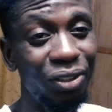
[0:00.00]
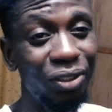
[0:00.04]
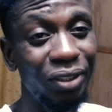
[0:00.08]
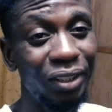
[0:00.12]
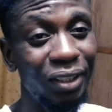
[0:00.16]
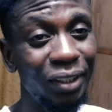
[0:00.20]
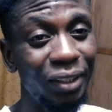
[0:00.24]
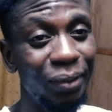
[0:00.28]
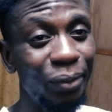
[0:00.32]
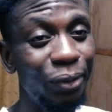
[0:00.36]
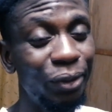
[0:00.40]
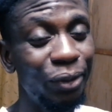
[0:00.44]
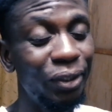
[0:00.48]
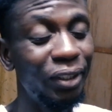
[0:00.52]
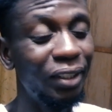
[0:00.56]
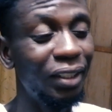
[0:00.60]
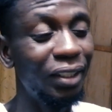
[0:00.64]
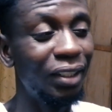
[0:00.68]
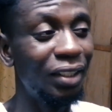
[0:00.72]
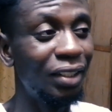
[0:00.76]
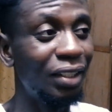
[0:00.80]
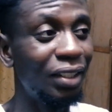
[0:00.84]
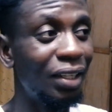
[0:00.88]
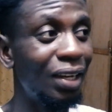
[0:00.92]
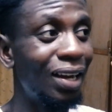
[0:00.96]
you in the morning
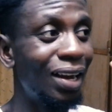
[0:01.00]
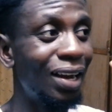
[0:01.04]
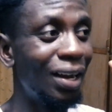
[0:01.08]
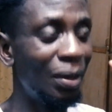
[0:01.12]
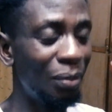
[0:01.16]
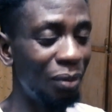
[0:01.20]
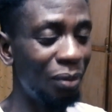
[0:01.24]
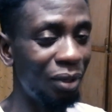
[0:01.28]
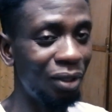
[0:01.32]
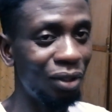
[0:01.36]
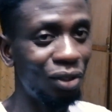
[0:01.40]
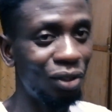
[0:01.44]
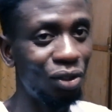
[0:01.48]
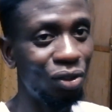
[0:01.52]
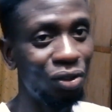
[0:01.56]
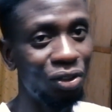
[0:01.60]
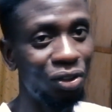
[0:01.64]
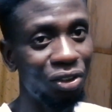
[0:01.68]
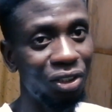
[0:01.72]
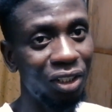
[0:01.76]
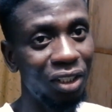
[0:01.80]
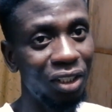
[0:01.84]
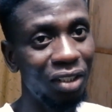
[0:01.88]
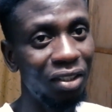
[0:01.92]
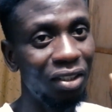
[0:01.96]
that I'm in two
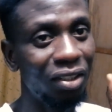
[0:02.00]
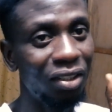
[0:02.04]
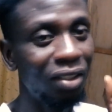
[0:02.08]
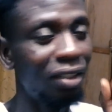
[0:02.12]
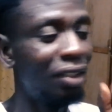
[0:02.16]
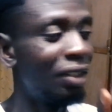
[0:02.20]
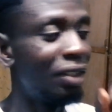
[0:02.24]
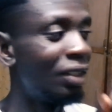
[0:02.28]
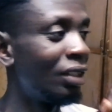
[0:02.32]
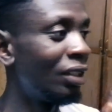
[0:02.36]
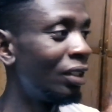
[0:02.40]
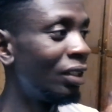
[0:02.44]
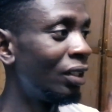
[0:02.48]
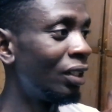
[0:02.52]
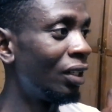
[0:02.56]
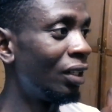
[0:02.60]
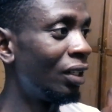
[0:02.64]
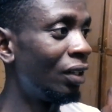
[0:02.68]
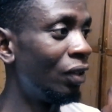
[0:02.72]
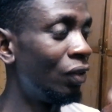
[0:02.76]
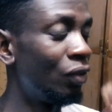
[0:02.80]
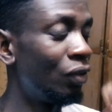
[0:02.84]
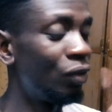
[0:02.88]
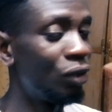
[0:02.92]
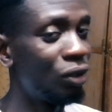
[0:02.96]
trades.
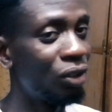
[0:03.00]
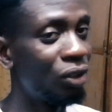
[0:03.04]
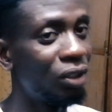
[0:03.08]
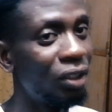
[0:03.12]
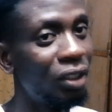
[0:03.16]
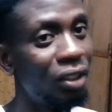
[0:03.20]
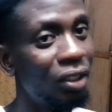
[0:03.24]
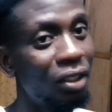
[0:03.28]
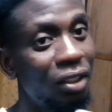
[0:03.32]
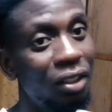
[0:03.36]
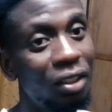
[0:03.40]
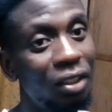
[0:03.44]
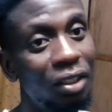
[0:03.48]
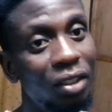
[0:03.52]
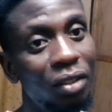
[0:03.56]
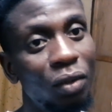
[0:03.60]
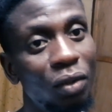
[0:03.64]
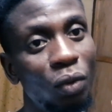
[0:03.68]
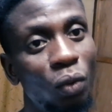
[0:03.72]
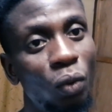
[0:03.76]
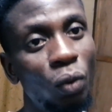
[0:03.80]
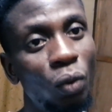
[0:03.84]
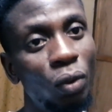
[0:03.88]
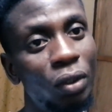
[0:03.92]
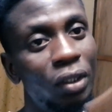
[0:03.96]
Unfortunately,
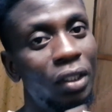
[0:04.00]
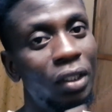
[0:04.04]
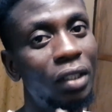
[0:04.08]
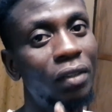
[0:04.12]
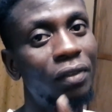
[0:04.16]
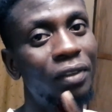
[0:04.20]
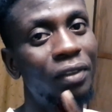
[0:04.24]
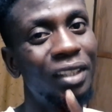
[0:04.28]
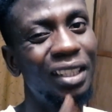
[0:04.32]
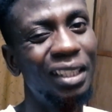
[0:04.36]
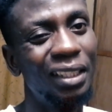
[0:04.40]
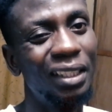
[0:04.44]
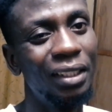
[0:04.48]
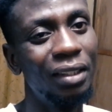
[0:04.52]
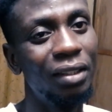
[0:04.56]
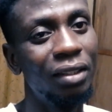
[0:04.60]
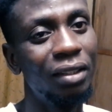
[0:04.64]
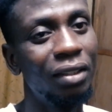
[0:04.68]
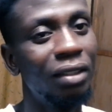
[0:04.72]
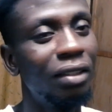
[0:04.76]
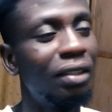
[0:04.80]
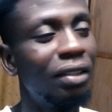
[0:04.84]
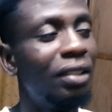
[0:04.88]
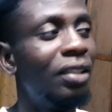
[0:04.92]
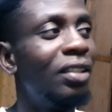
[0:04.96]
one have hit
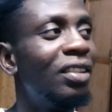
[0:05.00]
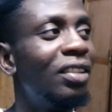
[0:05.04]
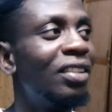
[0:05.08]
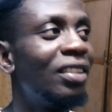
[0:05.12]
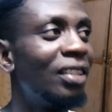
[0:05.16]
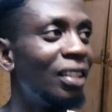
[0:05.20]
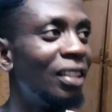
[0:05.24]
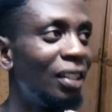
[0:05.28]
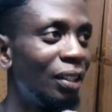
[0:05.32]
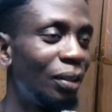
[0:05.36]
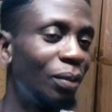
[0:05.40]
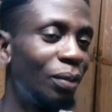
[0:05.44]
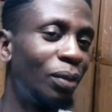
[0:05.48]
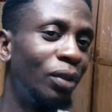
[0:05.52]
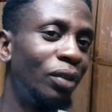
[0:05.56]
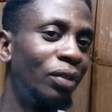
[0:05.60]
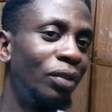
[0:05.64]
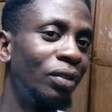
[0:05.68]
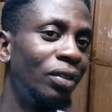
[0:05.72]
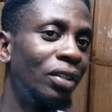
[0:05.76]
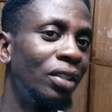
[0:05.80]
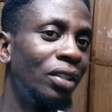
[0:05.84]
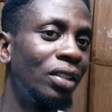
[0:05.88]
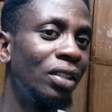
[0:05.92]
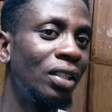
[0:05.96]
the take
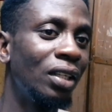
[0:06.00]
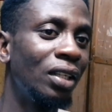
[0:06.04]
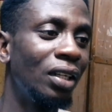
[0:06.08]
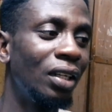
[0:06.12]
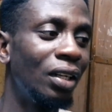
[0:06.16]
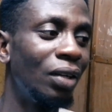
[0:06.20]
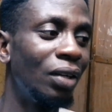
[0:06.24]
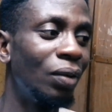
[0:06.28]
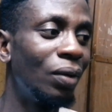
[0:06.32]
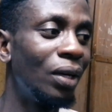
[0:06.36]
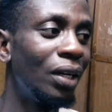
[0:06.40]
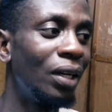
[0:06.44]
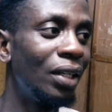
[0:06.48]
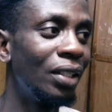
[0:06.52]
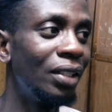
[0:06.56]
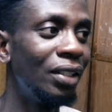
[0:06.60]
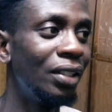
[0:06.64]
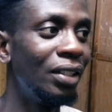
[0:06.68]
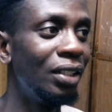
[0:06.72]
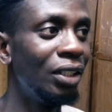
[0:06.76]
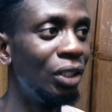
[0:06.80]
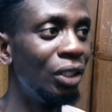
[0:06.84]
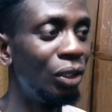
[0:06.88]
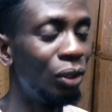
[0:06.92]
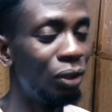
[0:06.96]
profit, while
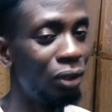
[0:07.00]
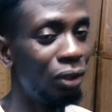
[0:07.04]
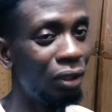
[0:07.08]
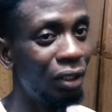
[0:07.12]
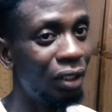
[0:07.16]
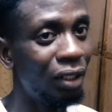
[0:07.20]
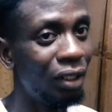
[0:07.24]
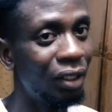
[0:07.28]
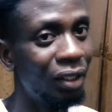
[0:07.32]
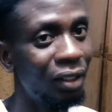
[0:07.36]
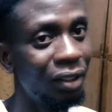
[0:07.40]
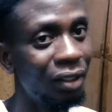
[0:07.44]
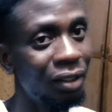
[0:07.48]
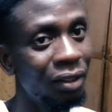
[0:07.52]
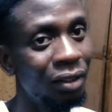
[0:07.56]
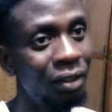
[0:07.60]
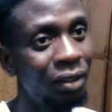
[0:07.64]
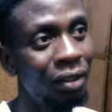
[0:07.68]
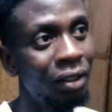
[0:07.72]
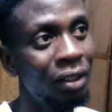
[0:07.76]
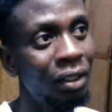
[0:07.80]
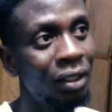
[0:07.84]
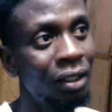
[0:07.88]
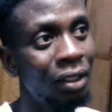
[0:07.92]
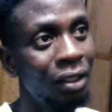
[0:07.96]
the other
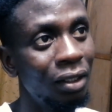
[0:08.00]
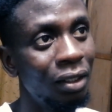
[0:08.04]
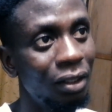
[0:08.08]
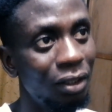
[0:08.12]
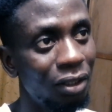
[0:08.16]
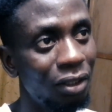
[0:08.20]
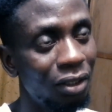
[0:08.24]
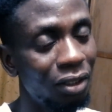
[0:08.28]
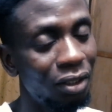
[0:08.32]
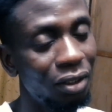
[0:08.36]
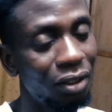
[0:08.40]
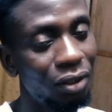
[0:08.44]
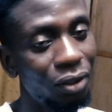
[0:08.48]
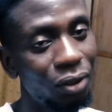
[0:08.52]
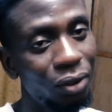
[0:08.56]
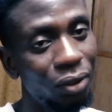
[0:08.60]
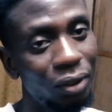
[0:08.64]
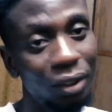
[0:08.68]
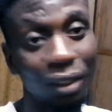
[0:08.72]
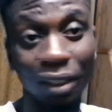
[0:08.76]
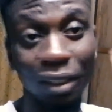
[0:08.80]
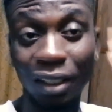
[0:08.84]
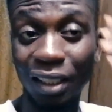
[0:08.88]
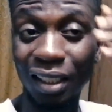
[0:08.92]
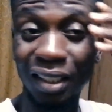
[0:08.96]
is still
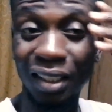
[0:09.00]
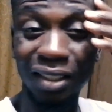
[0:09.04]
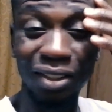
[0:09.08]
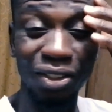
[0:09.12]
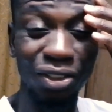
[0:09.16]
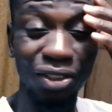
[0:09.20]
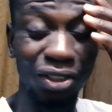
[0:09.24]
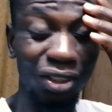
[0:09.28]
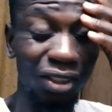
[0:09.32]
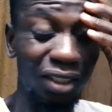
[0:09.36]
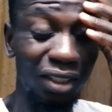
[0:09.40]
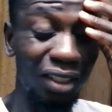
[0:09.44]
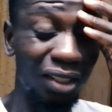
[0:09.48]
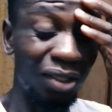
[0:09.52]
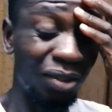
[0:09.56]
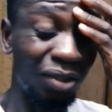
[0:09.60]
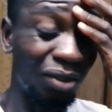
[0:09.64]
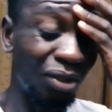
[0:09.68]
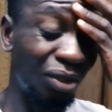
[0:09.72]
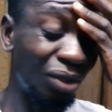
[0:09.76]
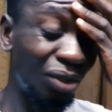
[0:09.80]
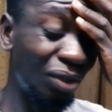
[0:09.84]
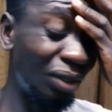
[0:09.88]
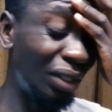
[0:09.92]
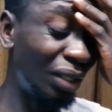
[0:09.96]
running in drawdown.
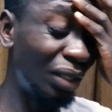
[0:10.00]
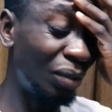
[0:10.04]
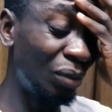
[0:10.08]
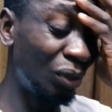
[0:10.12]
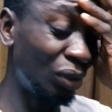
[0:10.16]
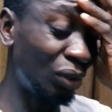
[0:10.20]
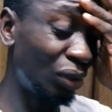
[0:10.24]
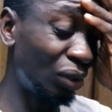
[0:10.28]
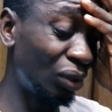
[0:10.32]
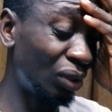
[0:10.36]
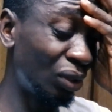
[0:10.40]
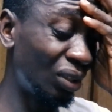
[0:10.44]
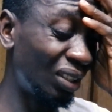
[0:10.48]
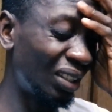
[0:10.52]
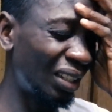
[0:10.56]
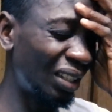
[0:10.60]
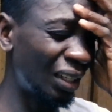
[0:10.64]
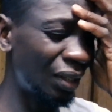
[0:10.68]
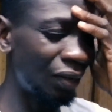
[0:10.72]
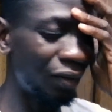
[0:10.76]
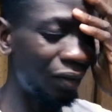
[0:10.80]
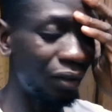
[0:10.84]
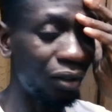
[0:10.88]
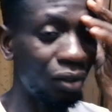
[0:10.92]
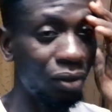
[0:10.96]
So let me just
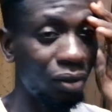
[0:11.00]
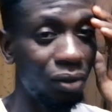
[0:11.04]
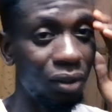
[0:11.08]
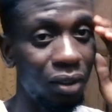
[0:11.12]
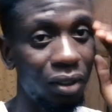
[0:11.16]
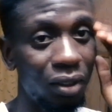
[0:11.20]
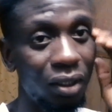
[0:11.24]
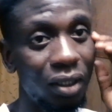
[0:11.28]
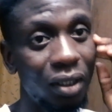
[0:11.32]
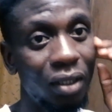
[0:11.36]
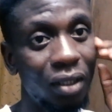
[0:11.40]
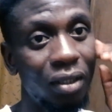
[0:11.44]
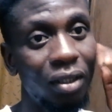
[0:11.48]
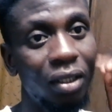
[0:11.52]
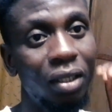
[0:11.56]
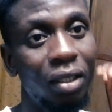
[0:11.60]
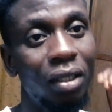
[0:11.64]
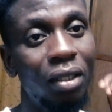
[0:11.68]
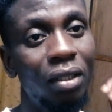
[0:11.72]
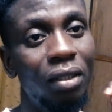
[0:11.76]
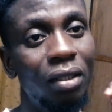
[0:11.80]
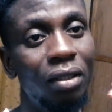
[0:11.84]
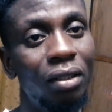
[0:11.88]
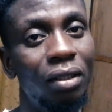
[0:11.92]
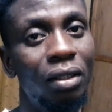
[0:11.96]
dive into the chart
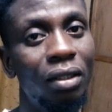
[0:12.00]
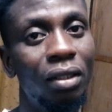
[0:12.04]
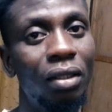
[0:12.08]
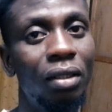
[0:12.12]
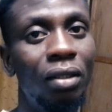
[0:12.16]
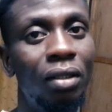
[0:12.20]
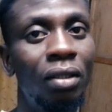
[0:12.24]
and